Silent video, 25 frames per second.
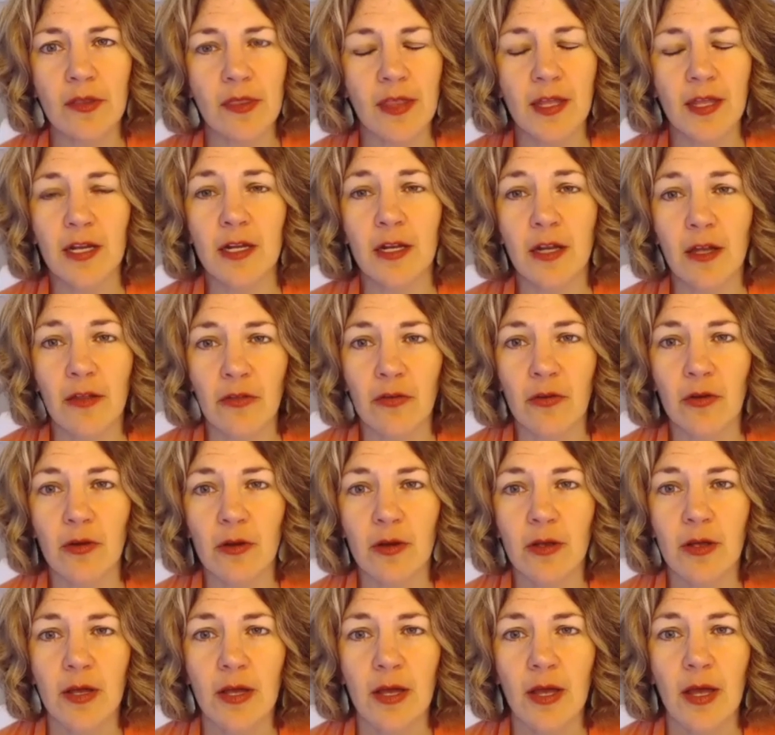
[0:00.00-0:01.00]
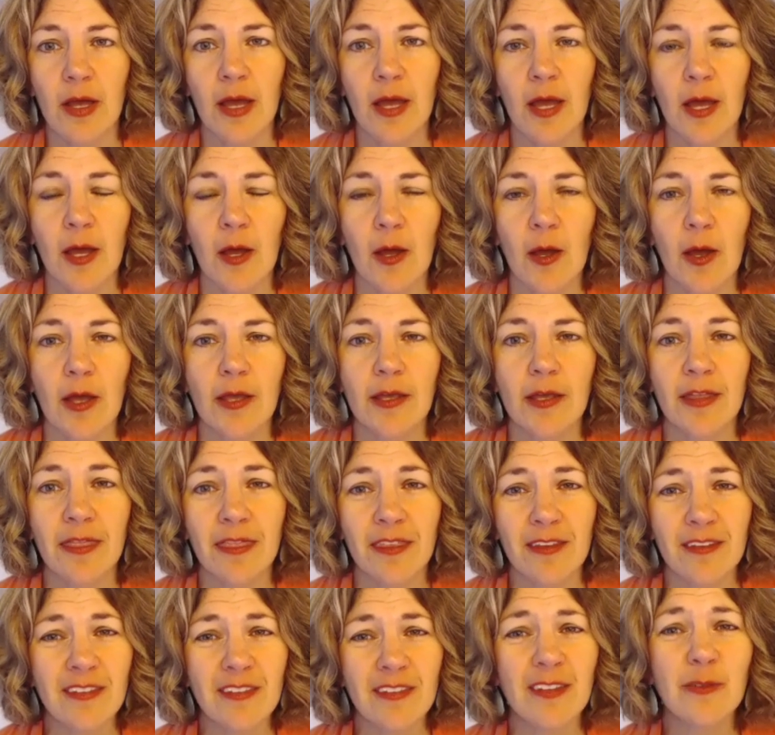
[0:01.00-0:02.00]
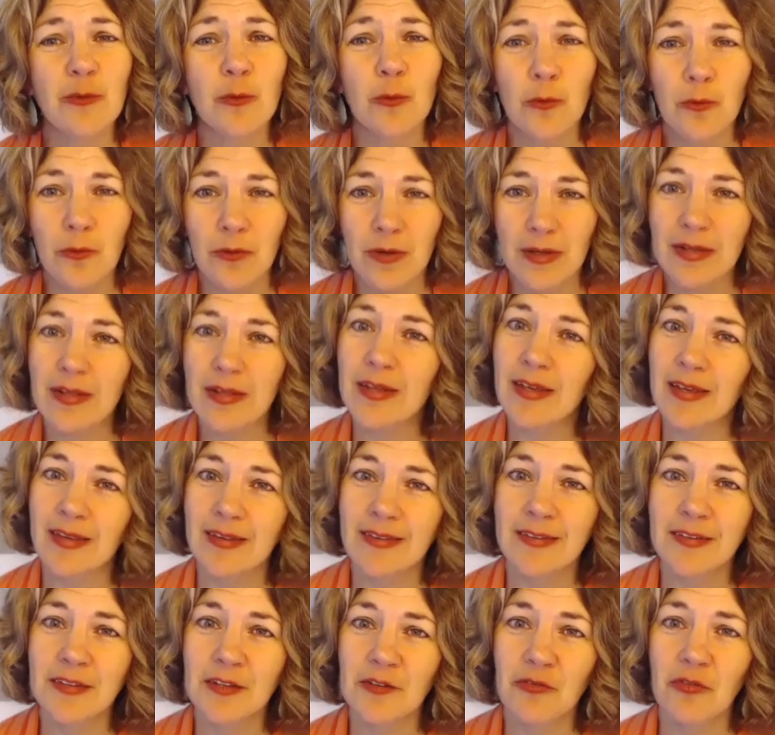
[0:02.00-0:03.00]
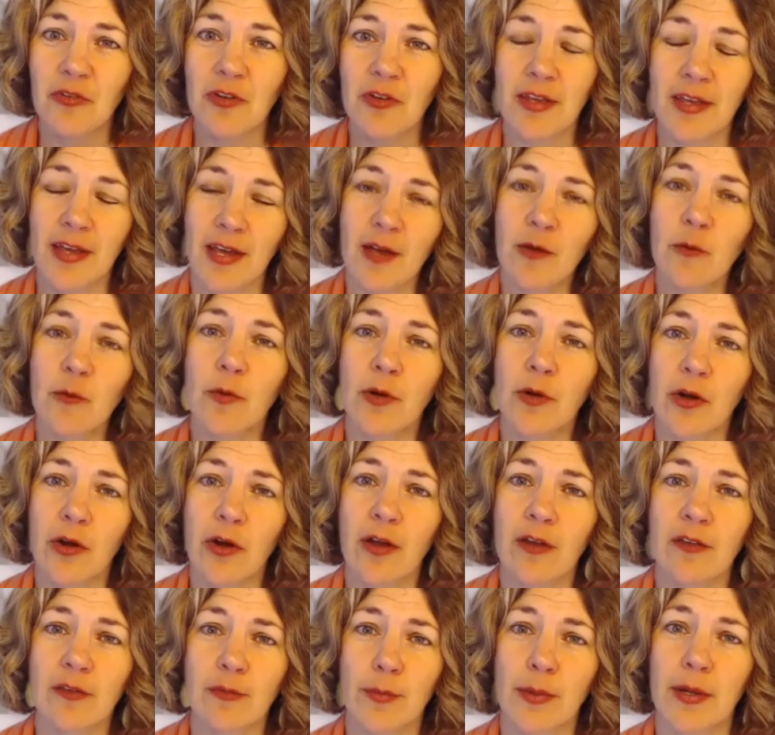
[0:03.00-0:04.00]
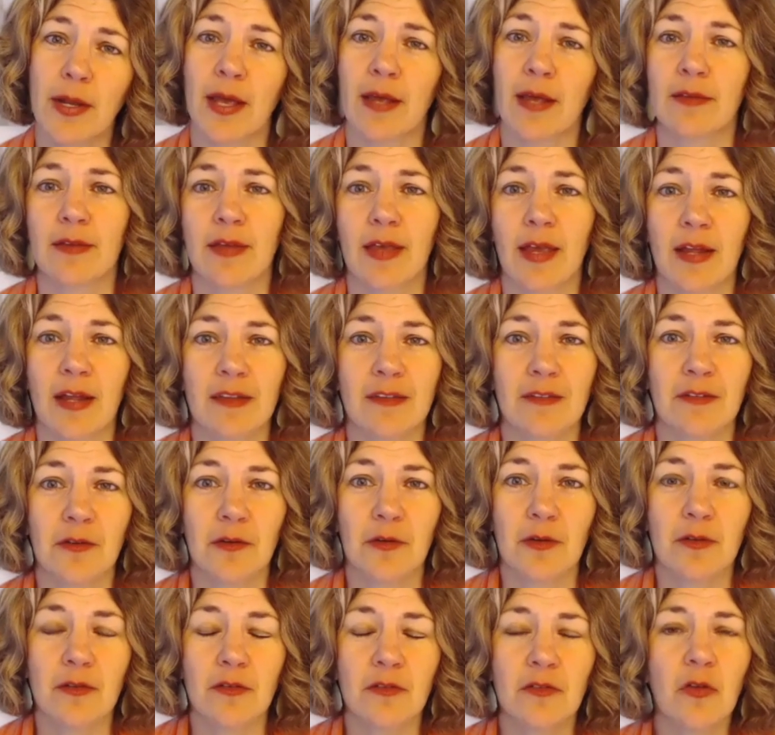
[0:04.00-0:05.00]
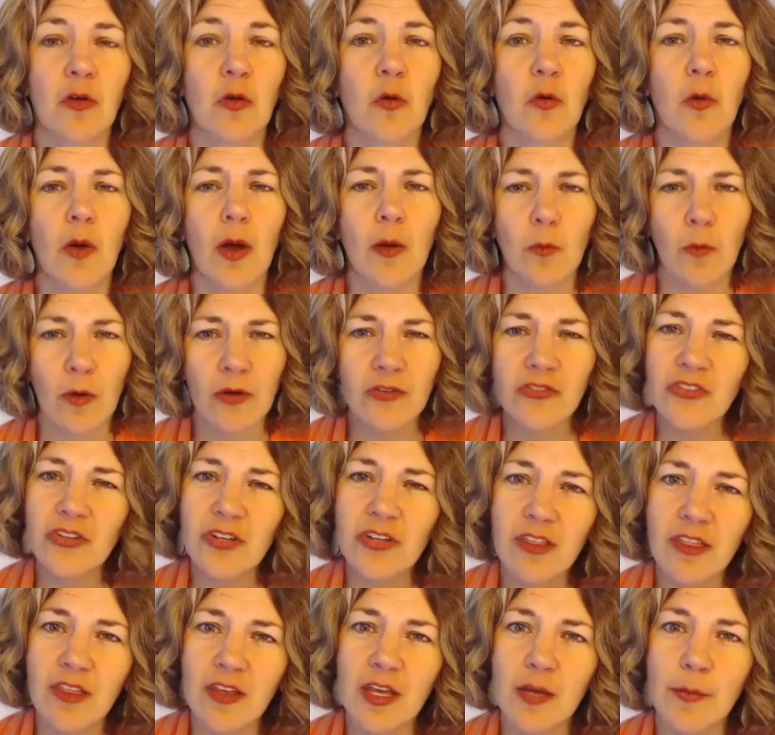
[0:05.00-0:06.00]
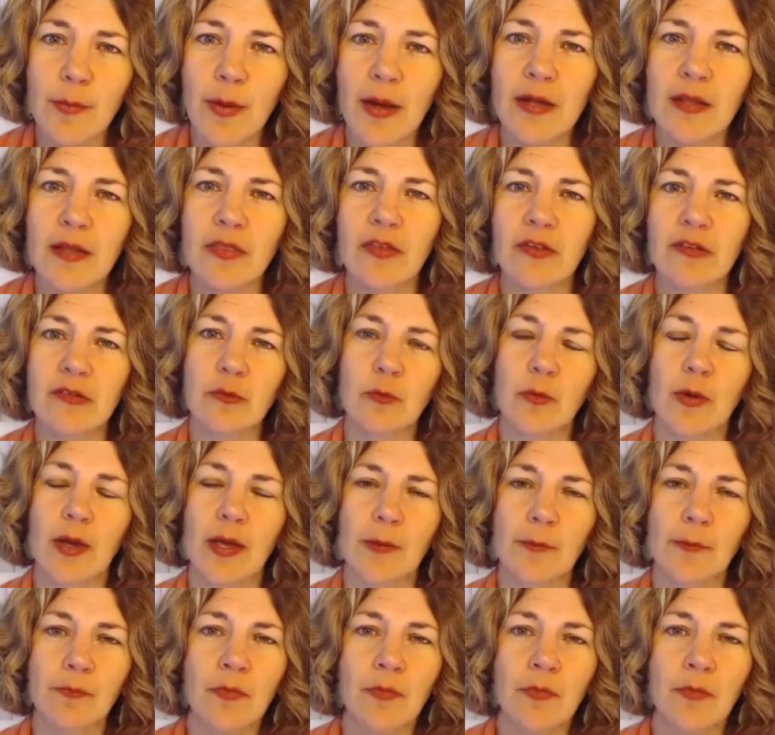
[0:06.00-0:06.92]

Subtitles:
than another. Yet this is really easy to forget when our husband has cancer. So I want you to think about it this way.